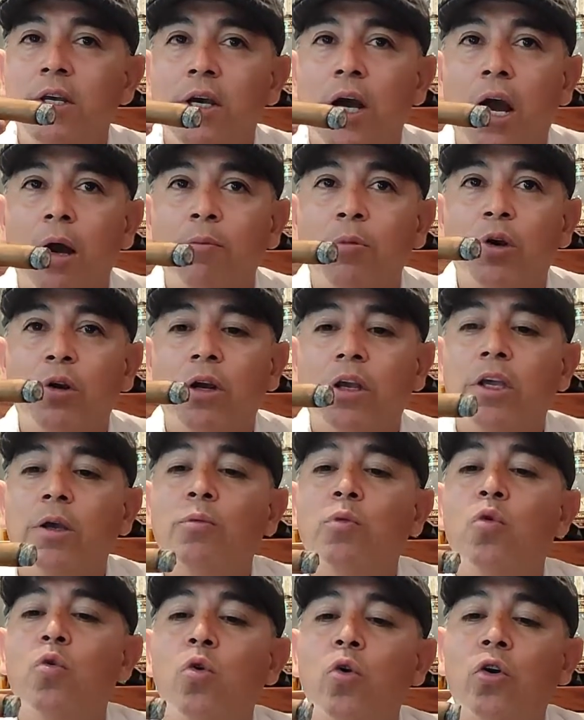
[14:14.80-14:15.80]
I'm gonna
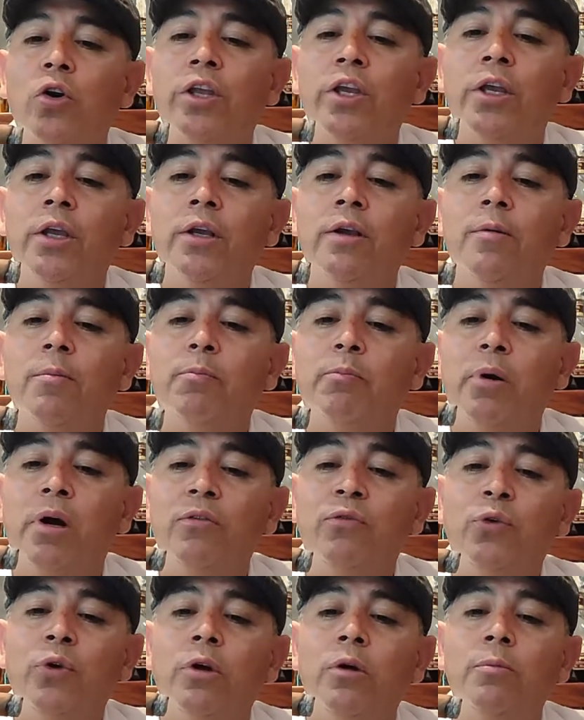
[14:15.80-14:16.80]
keep working,
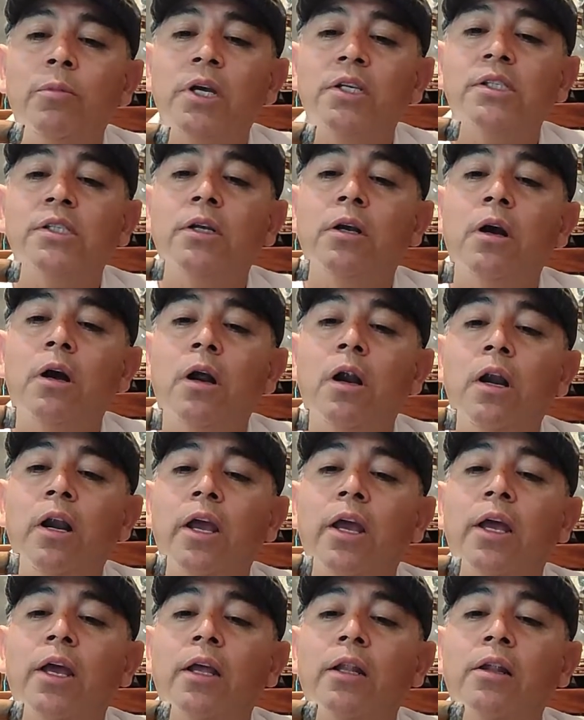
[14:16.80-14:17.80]
puffing on my
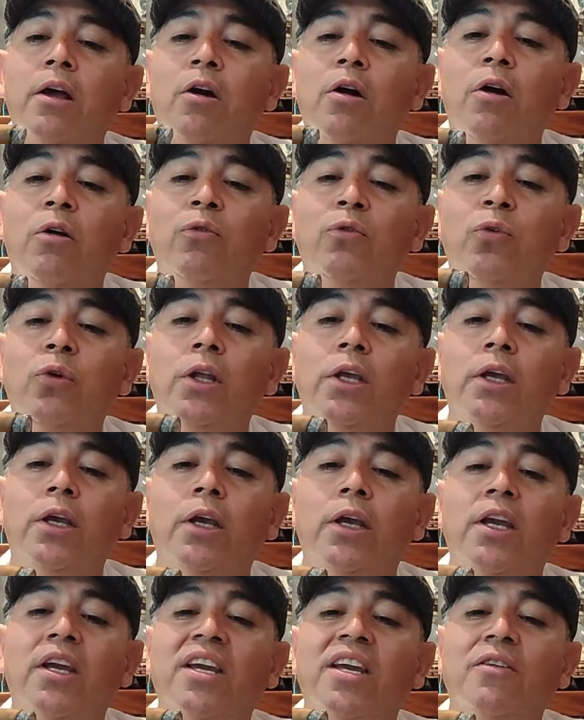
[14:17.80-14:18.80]
cigar, and hopefully
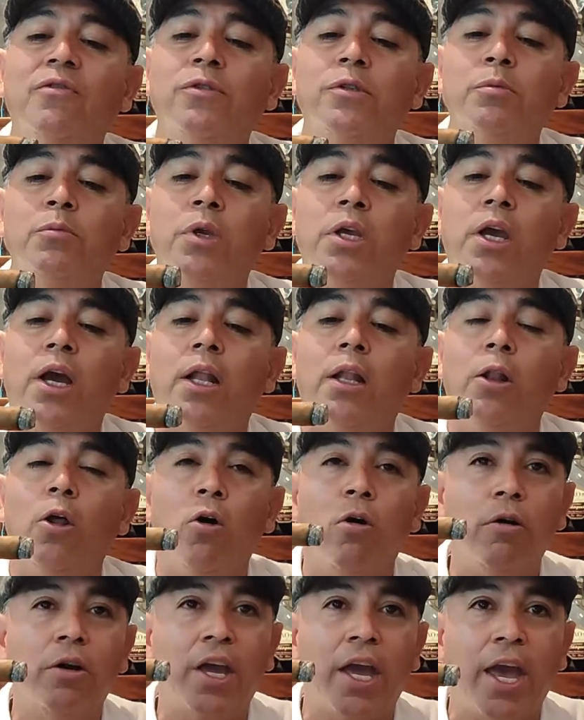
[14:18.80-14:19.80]
it gives me a
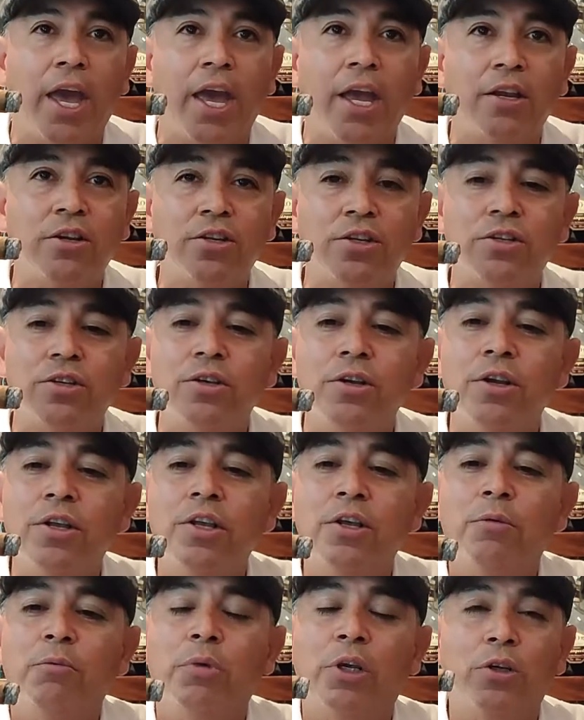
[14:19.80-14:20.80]
long ash,
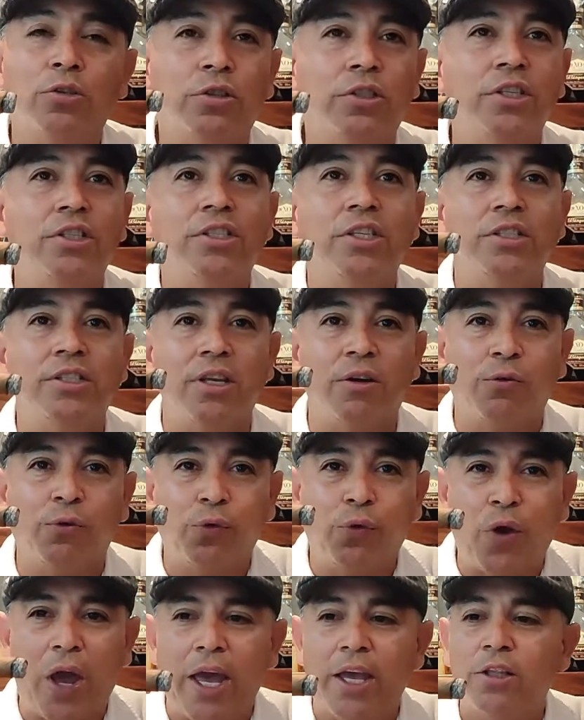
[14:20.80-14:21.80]
because this is a
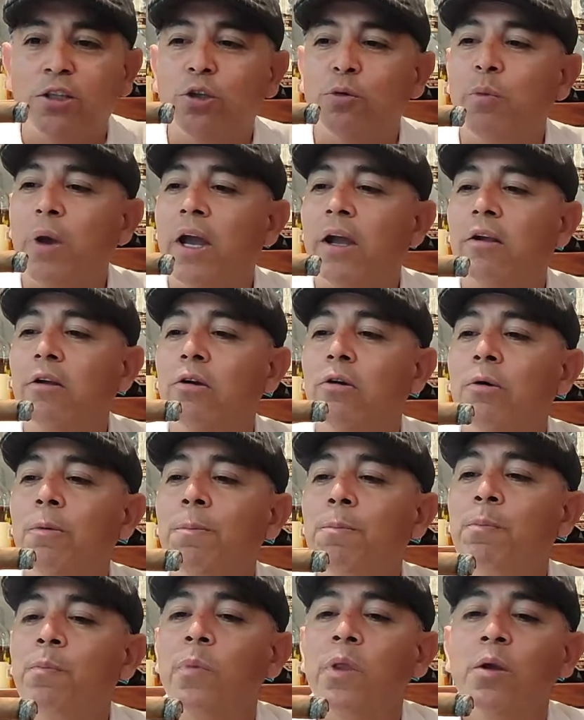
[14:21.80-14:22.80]
fine tobacco,
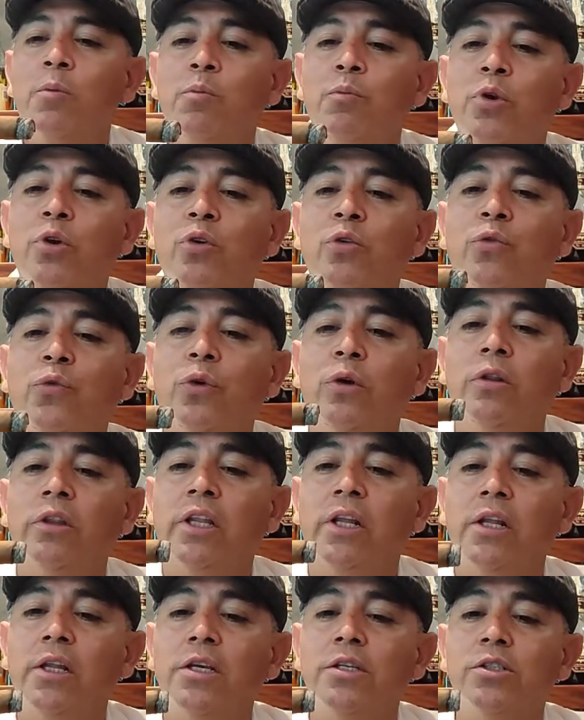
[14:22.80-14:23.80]
beautiful,
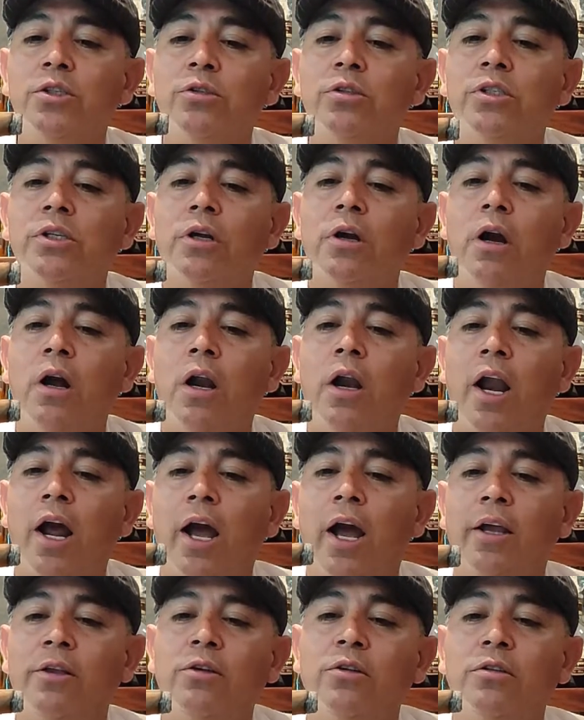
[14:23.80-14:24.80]
delicious cigar.
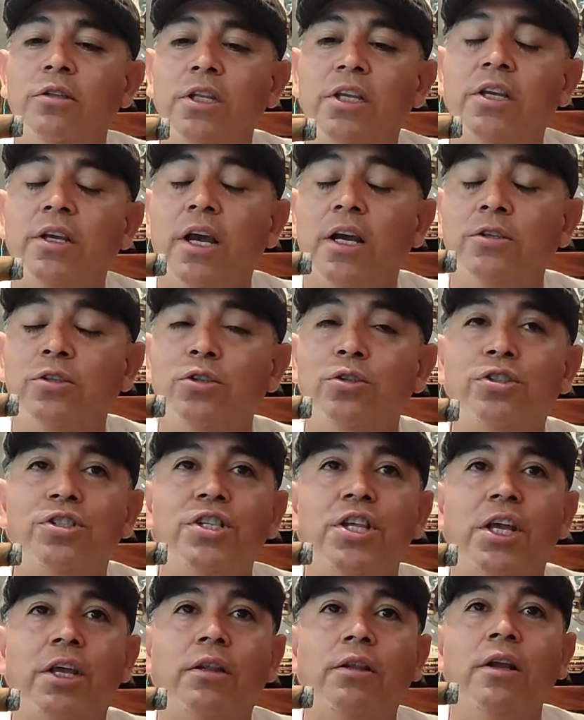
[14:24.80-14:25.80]
I just
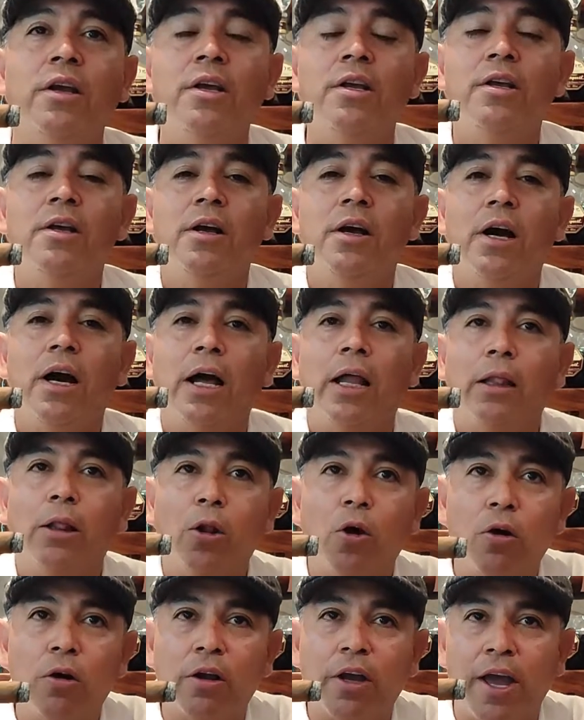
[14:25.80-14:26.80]
need a
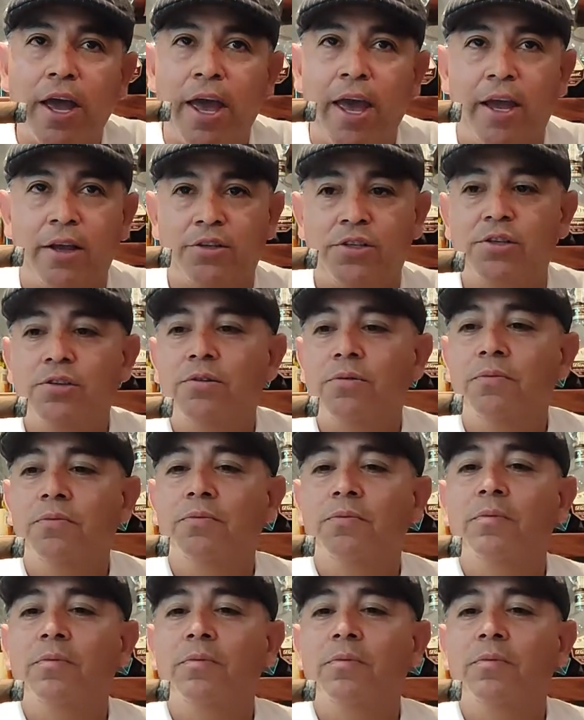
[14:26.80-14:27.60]
long ash.